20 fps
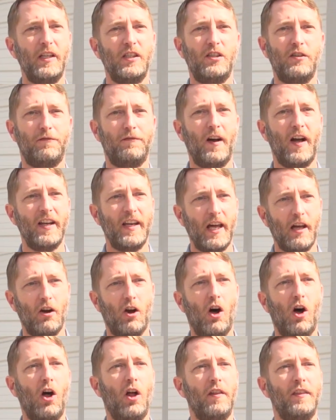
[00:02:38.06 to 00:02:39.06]
place to find
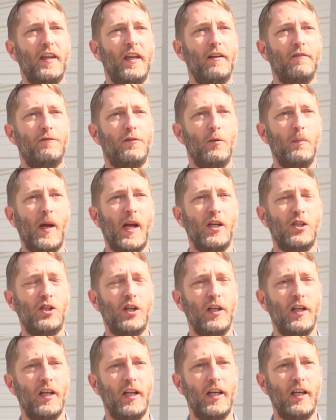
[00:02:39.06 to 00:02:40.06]
out all the
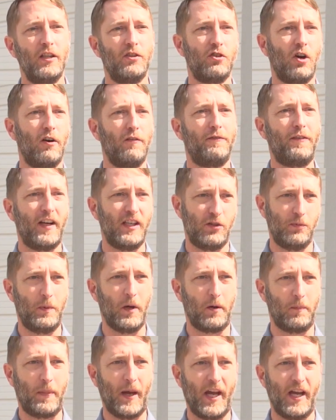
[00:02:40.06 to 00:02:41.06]
information is our
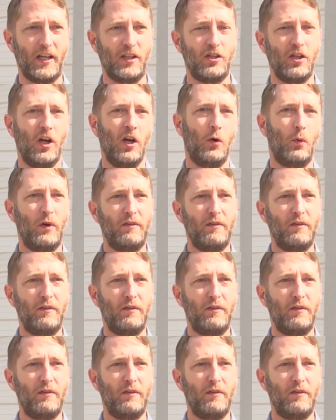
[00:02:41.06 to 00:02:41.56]
Facebook page.